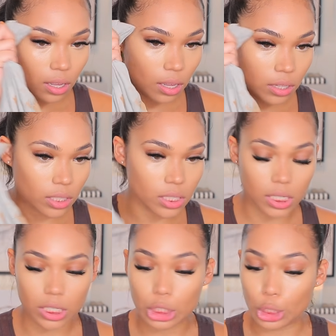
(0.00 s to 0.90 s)
I just need
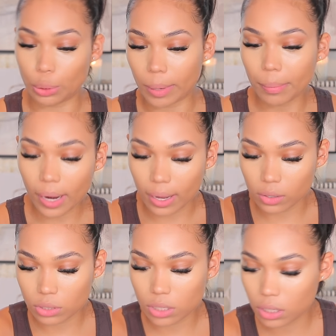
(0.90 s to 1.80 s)
to do my
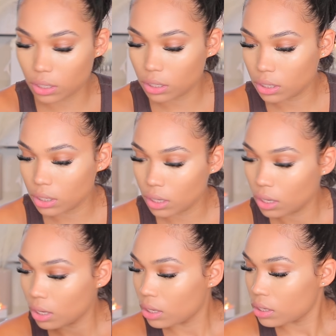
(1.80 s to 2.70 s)
brows.
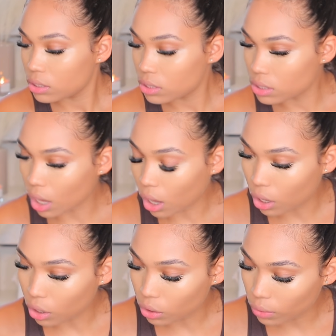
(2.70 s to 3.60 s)

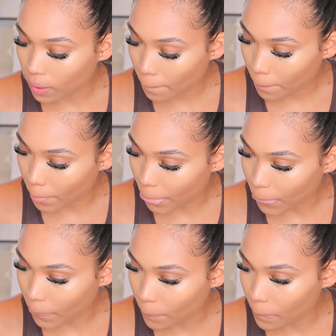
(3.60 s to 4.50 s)
So hmm.